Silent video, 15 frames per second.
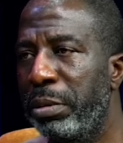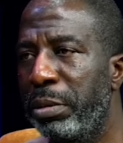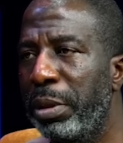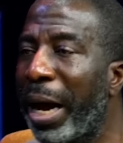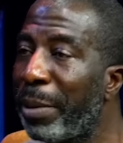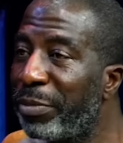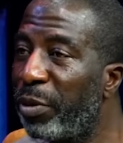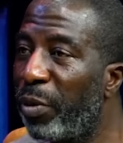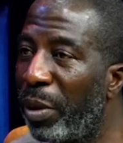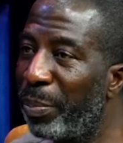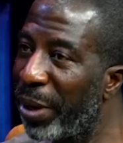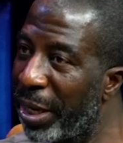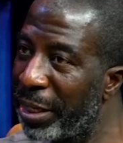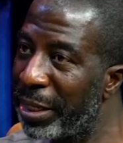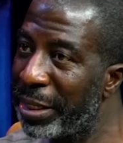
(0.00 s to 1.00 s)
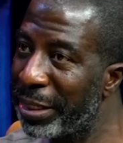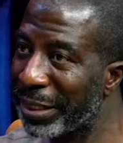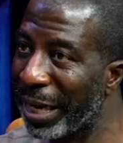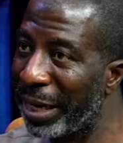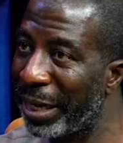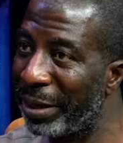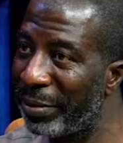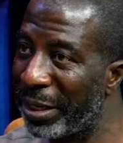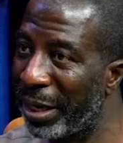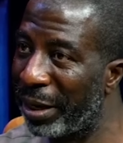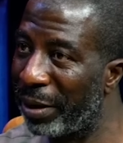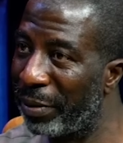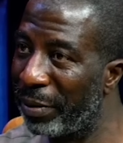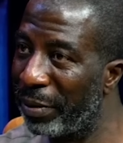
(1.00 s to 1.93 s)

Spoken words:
I'm the one paying his salary now.